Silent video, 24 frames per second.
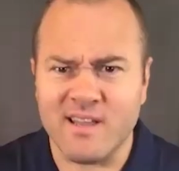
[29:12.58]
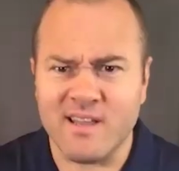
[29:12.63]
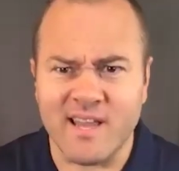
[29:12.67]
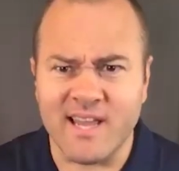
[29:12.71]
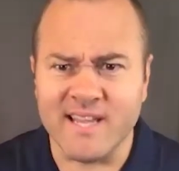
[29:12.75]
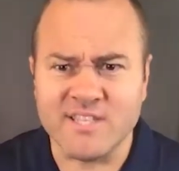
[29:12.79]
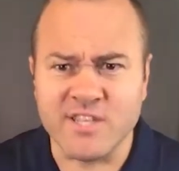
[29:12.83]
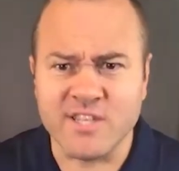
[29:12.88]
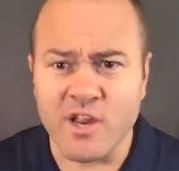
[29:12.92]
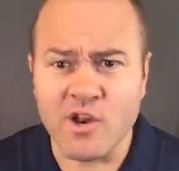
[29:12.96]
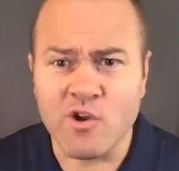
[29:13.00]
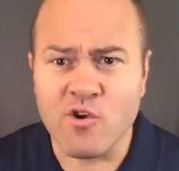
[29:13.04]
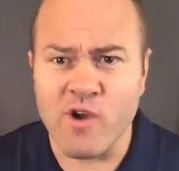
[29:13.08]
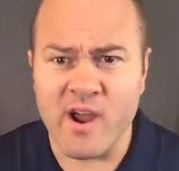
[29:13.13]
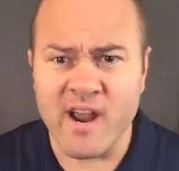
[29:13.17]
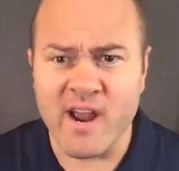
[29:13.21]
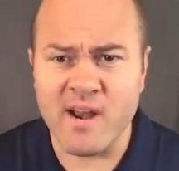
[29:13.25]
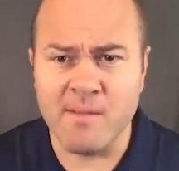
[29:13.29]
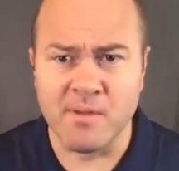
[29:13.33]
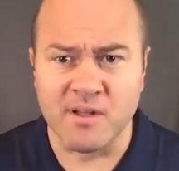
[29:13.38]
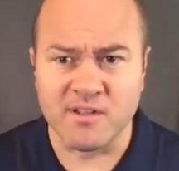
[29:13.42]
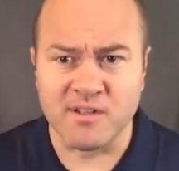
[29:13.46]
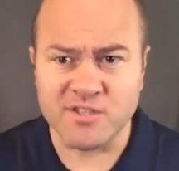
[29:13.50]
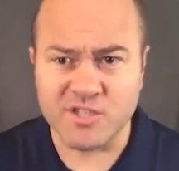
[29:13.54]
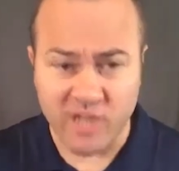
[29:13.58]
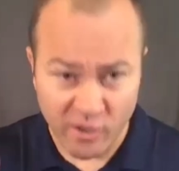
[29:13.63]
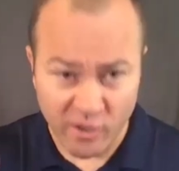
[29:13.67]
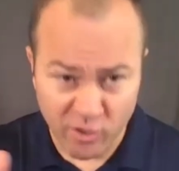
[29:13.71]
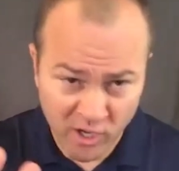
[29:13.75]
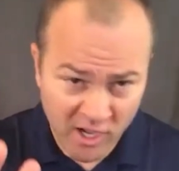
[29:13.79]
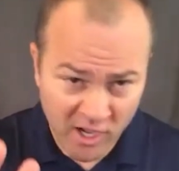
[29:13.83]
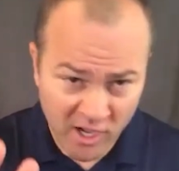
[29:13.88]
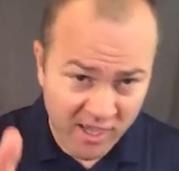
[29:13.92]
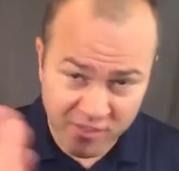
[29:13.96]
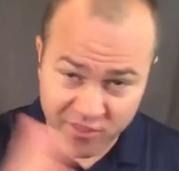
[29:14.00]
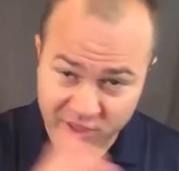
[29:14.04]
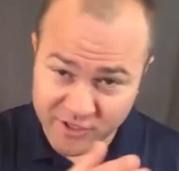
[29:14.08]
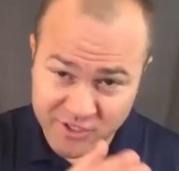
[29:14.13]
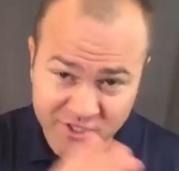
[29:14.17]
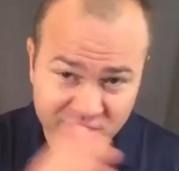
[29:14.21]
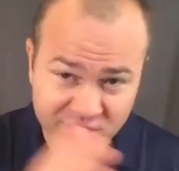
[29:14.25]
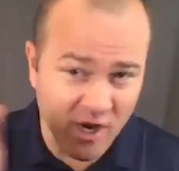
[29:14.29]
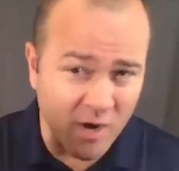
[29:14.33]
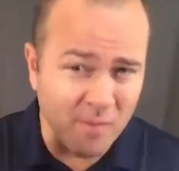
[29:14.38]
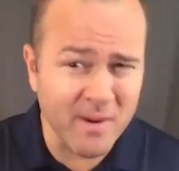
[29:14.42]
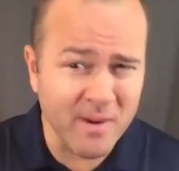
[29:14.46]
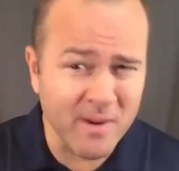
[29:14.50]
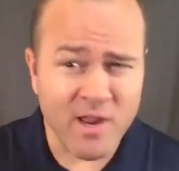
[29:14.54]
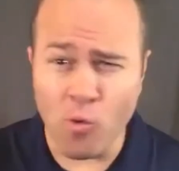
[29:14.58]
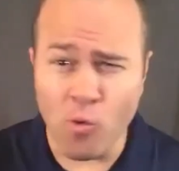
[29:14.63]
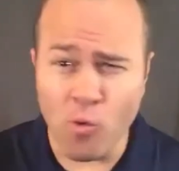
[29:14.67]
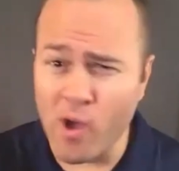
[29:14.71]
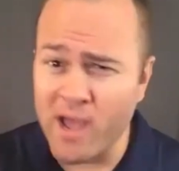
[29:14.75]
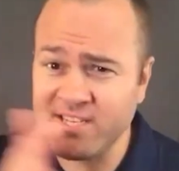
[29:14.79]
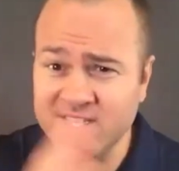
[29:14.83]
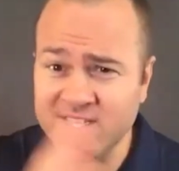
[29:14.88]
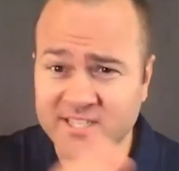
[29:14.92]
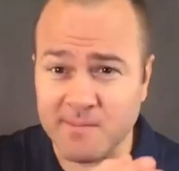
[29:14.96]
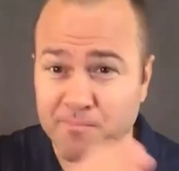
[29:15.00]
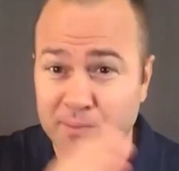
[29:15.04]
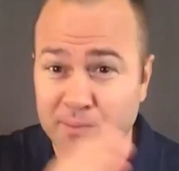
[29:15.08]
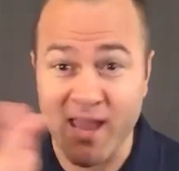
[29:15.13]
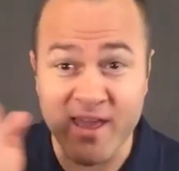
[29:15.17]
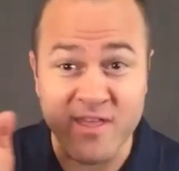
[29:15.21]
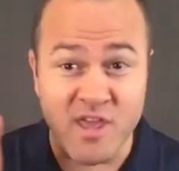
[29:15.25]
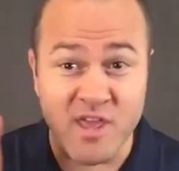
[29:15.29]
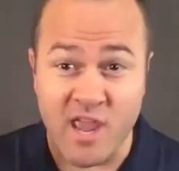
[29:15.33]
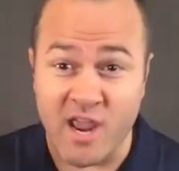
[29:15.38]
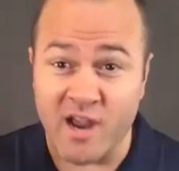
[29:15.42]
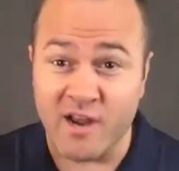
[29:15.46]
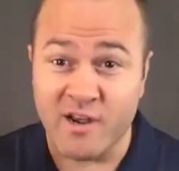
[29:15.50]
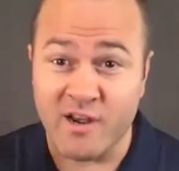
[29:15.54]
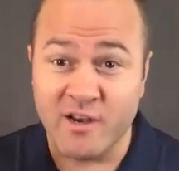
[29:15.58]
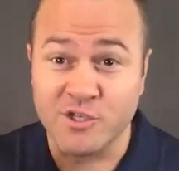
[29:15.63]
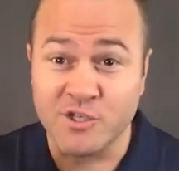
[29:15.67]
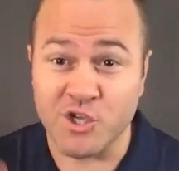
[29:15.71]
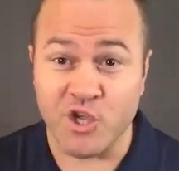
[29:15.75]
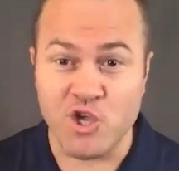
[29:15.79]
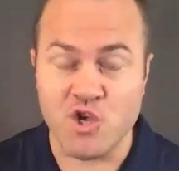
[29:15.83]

it's incredible. Yeah. So there's so many ways to play the energy.